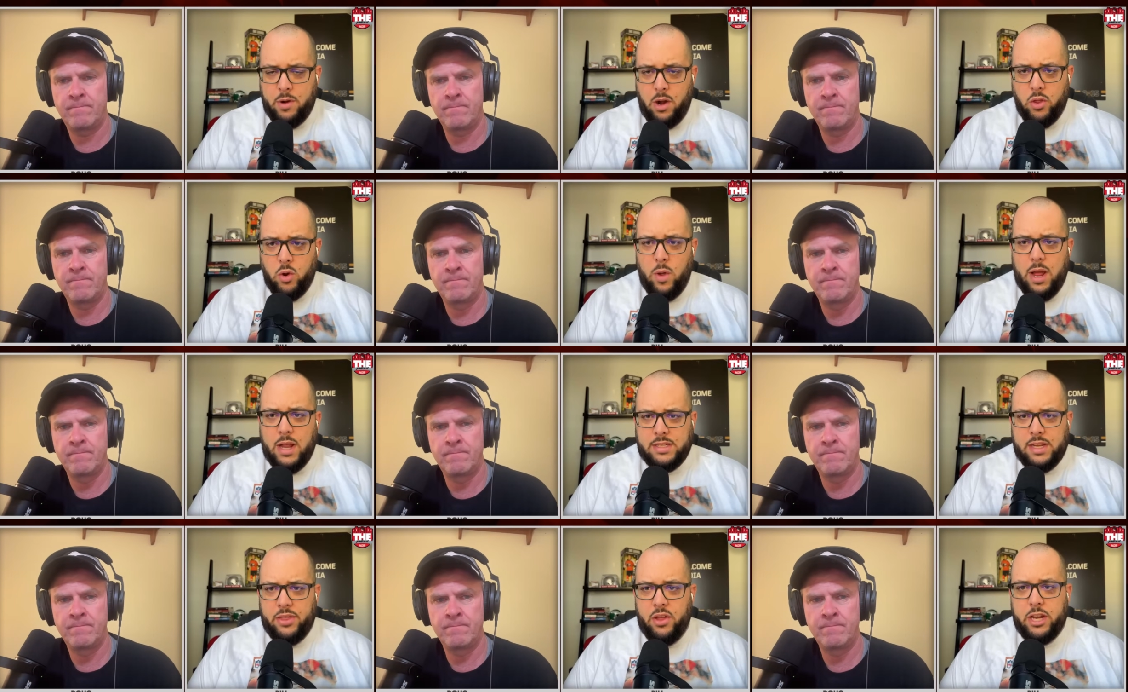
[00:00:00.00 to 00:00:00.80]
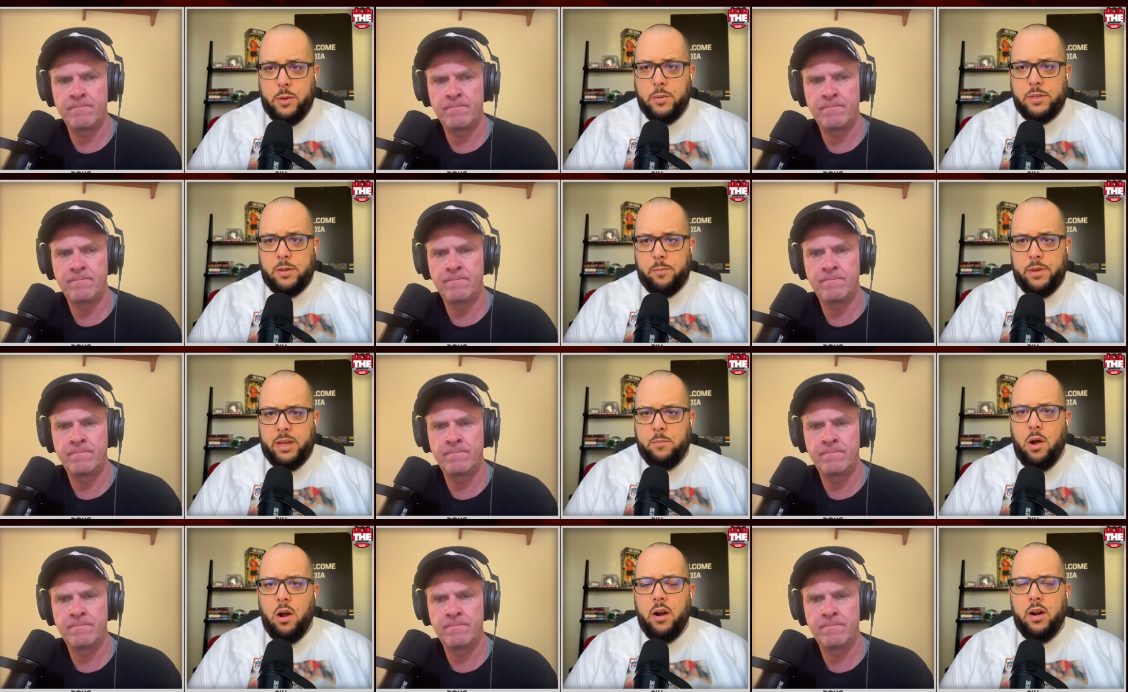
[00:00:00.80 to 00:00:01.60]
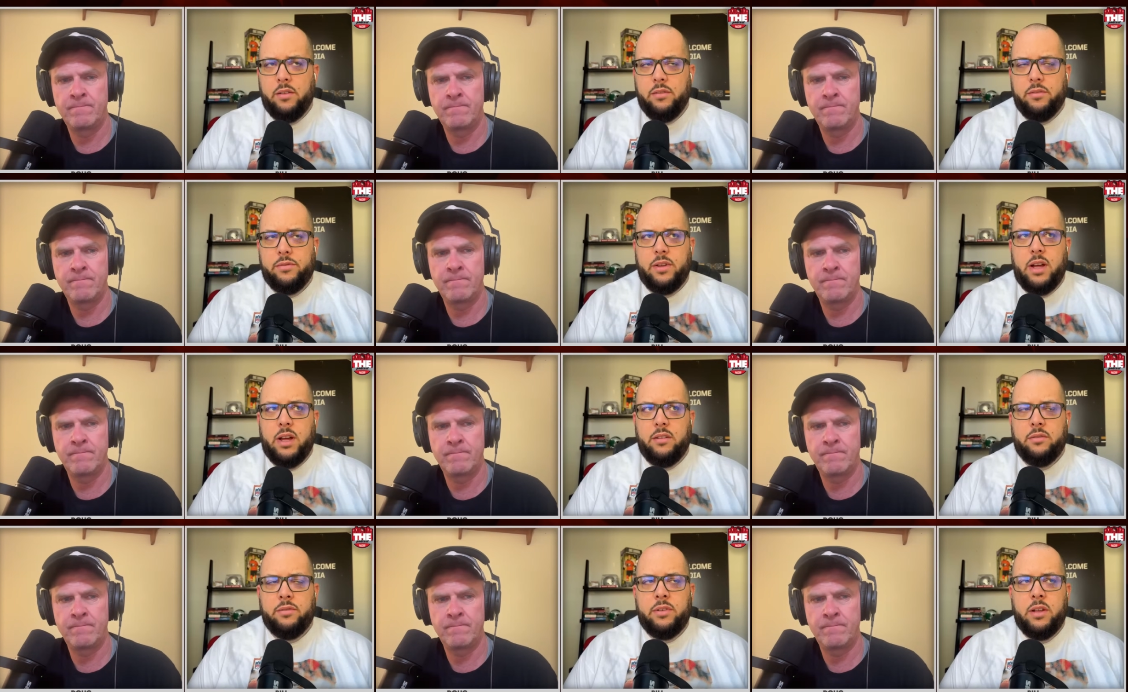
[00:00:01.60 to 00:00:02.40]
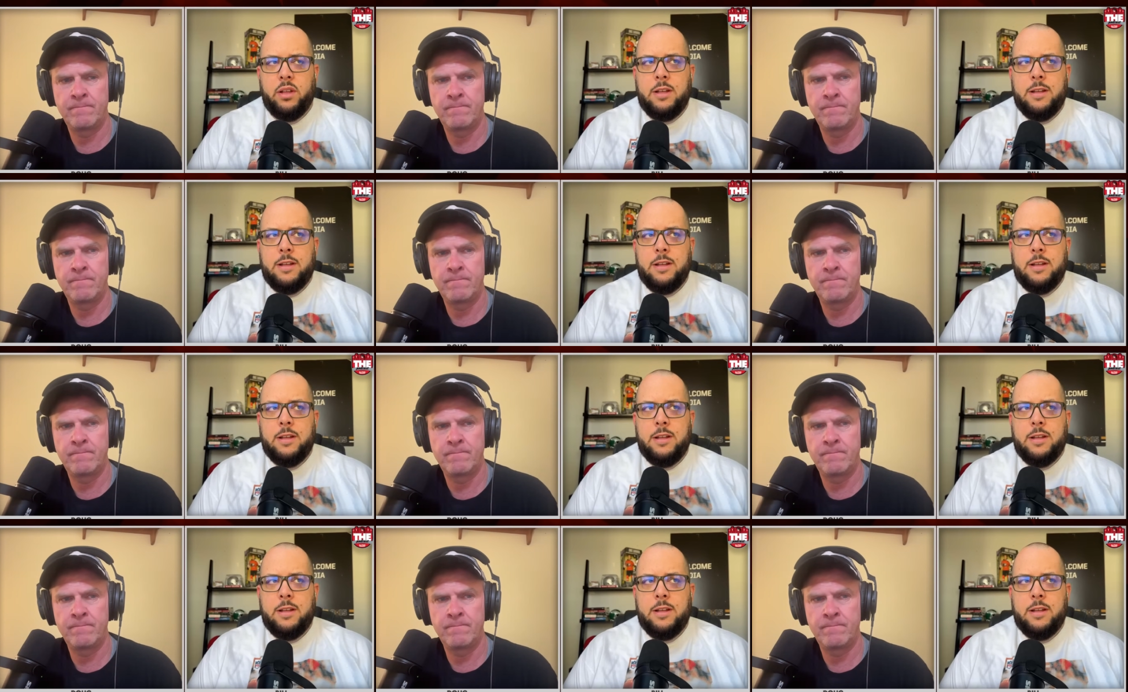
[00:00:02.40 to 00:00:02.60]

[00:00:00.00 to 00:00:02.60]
Speaker 1: But otherwise I thought he was a big part of, of